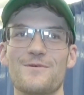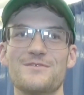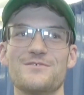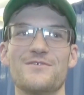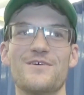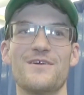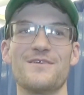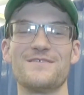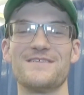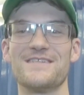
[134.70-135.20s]
Well,
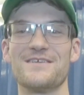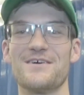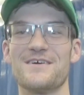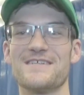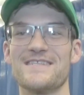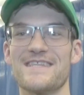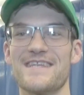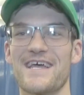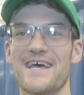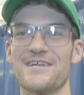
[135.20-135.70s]
Toronto still
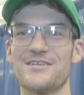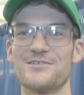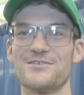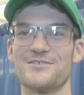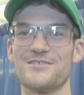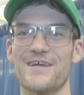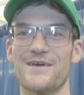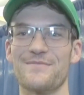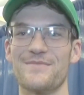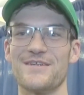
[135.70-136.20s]
has the national
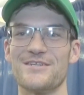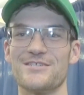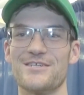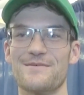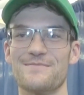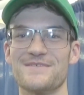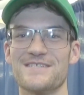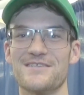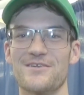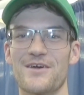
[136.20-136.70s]

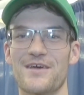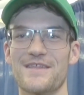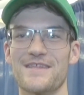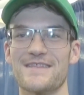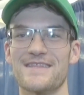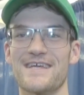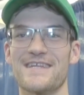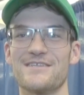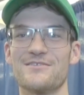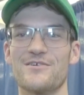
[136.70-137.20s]
championship, so I
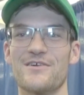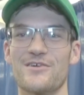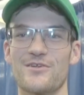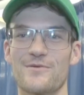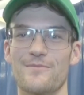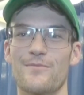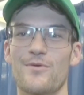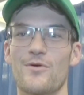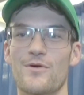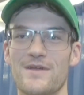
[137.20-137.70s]
think that's greater
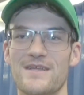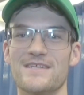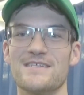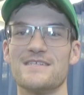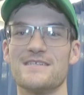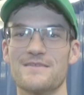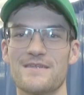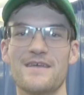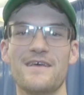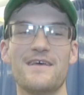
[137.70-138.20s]

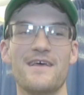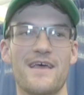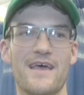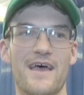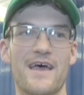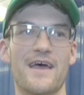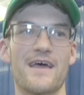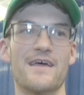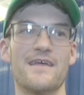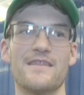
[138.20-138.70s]
importance.
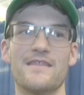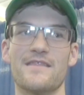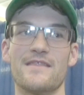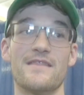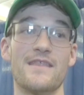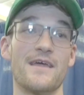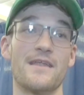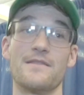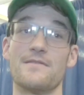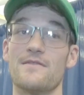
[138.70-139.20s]
And
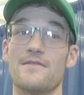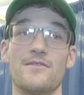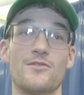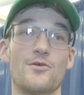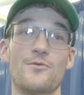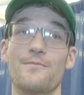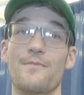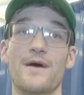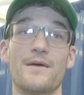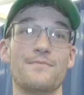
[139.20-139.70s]
then
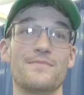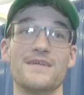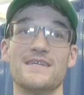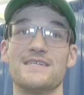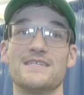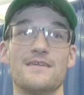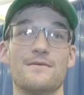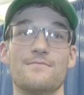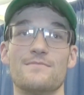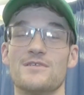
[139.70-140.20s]
there might be
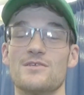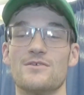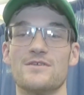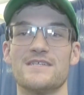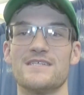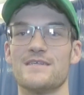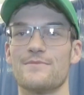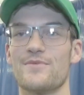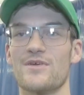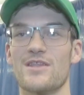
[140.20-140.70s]
some sort
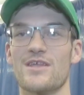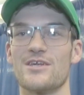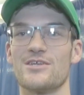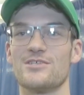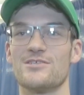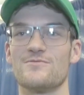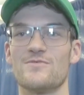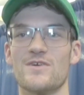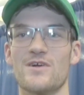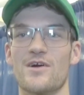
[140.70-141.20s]
of
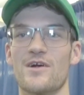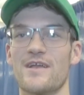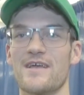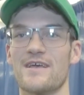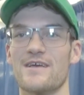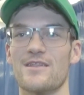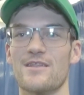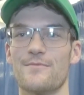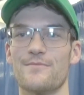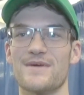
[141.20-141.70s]
stipulation
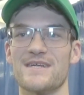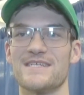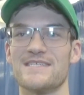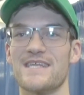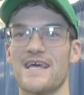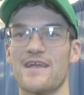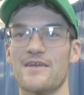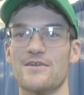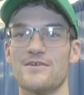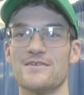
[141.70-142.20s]
regarding Olympic
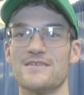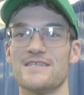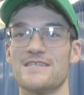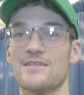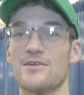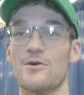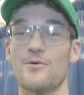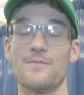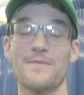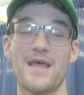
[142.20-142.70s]
standards,
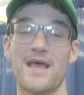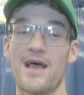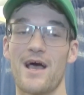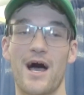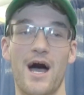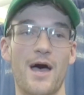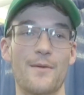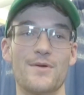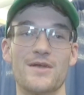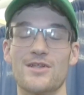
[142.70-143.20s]
so
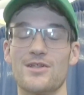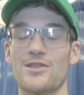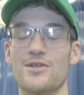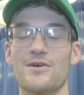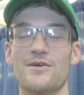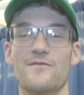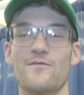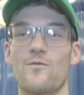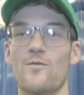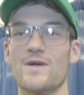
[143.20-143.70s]
I'm
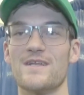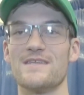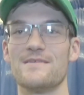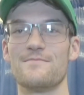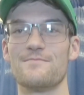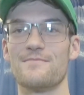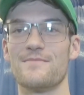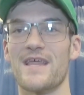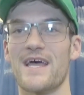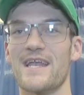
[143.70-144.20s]
unclear of what
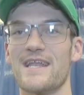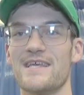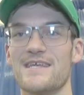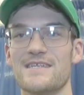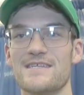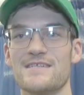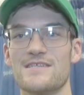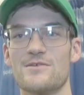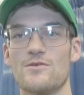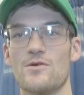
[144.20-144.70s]
that
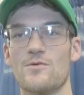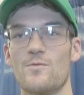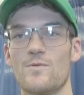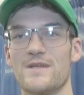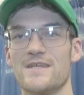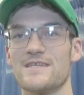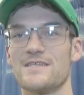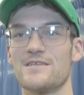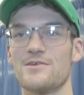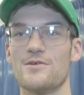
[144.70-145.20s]
is or
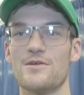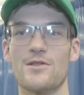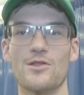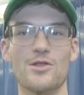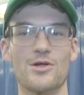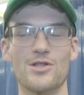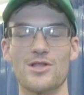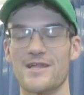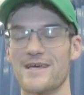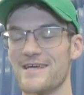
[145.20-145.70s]
what it's going to
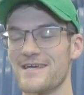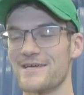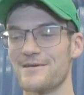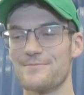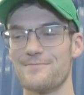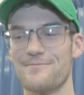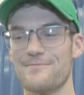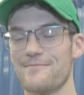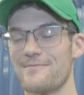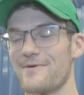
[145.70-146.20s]
look like.
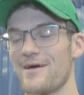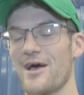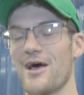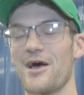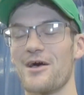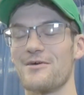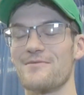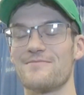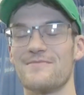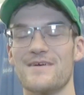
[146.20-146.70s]

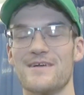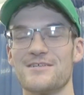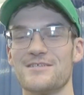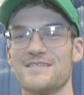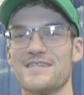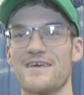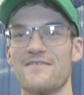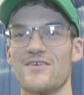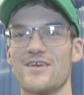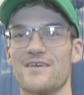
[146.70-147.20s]
I
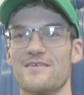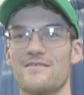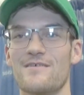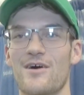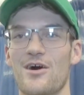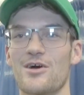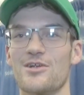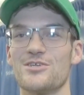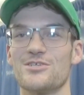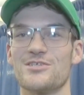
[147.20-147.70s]
just have a
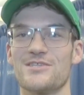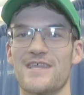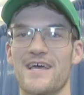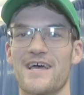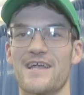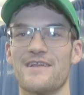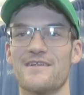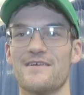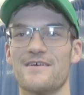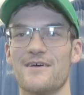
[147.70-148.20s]
hunch
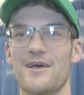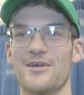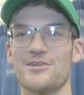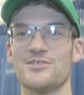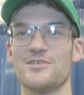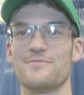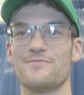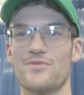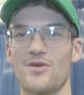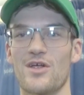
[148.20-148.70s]
that I
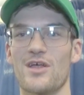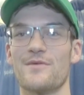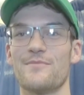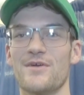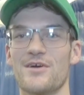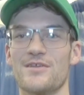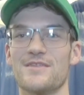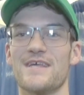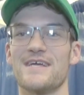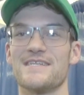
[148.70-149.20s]
should probably
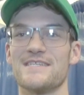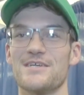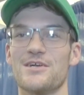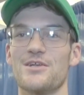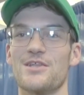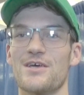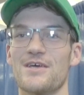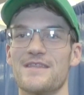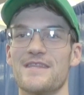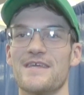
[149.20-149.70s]
be on that
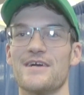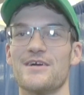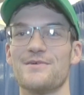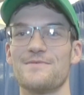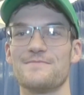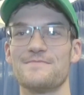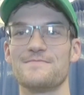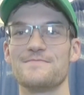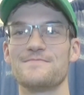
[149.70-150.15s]
start line there.